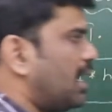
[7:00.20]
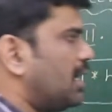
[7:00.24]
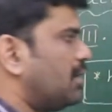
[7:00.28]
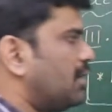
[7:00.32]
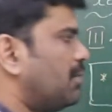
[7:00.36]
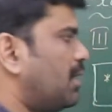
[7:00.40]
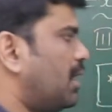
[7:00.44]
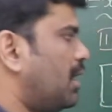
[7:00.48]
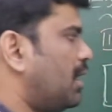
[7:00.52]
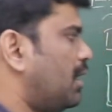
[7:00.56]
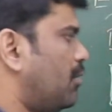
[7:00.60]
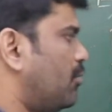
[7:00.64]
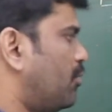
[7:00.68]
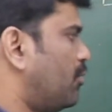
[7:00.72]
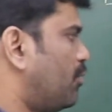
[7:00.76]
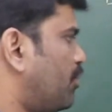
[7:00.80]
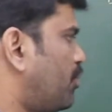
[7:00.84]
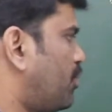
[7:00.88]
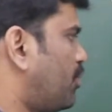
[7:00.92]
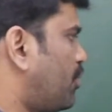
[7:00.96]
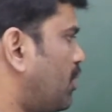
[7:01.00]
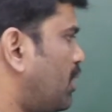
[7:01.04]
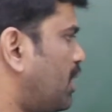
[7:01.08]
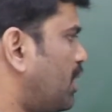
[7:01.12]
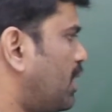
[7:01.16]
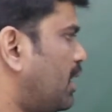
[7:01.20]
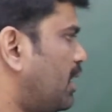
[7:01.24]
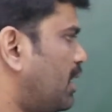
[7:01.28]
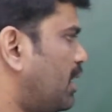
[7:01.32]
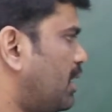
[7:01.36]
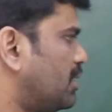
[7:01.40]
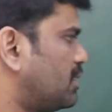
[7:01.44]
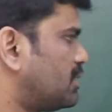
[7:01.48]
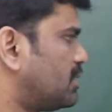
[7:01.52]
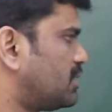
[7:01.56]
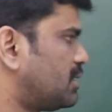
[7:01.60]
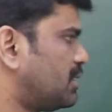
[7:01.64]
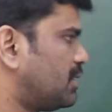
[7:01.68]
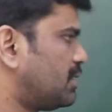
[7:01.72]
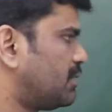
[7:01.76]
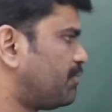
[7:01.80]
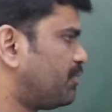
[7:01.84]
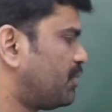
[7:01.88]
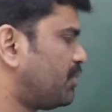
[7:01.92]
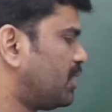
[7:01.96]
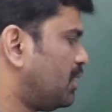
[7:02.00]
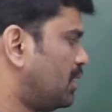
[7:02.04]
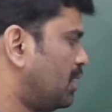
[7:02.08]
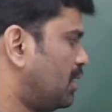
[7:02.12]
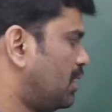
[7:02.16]
animal products
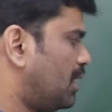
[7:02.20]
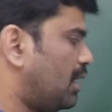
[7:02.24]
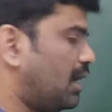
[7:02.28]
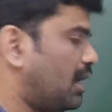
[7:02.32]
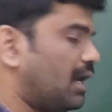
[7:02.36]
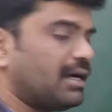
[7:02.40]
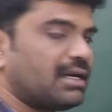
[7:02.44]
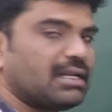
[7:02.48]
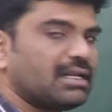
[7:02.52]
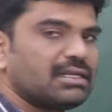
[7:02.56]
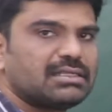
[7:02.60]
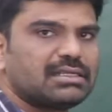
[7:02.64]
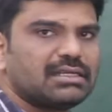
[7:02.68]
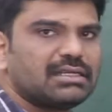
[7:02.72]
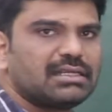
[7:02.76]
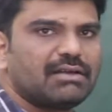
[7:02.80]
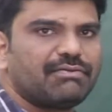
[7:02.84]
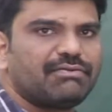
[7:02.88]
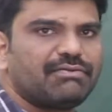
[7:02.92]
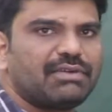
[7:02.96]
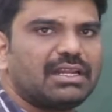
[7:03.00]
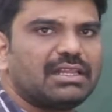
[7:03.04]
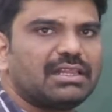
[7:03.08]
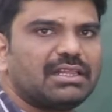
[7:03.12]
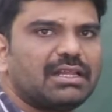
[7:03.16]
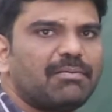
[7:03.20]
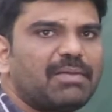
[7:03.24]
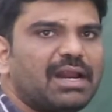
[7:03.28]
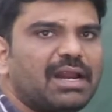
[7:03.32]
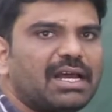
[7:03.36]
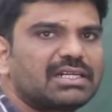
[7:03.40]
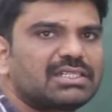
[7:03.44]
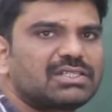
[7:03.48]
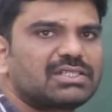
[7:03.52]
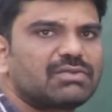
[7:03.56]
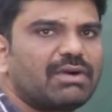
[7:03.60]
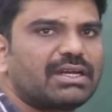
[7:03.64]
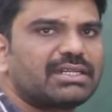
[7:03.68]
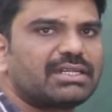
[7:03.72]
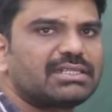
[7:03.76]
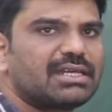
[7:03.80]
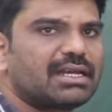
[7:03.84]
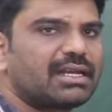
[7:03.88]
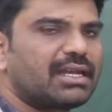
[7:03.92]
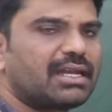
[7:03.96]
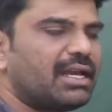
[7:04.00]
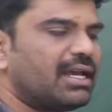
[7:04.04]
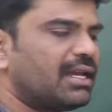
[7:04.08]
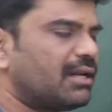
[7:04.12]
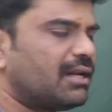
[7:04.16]
let us see the fill in the blanks once
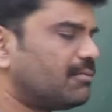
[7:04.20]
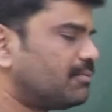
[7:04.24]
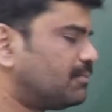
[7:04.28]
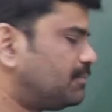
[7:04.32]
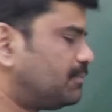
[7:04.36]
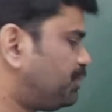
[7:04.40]
again